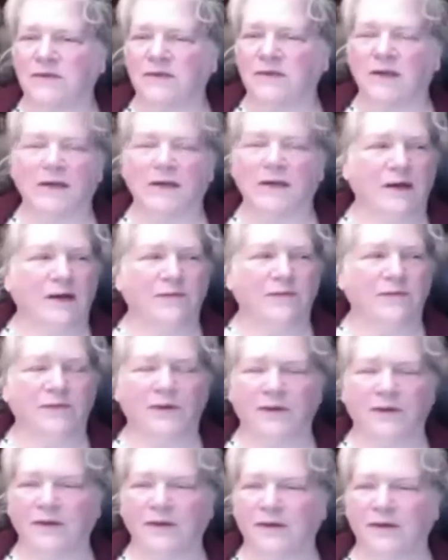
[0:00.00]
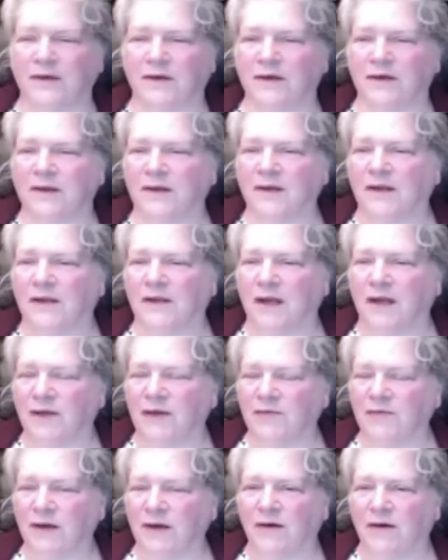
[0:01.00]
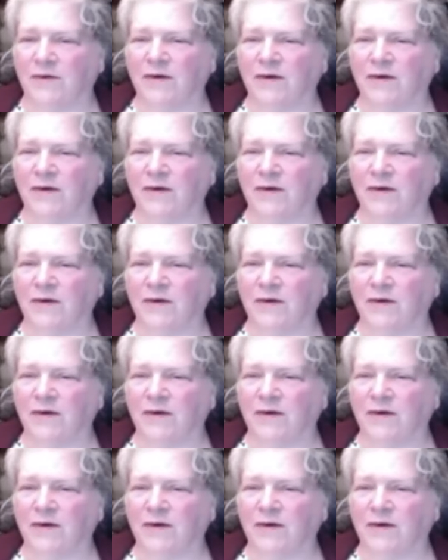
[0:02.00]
the dead cow for the live cow.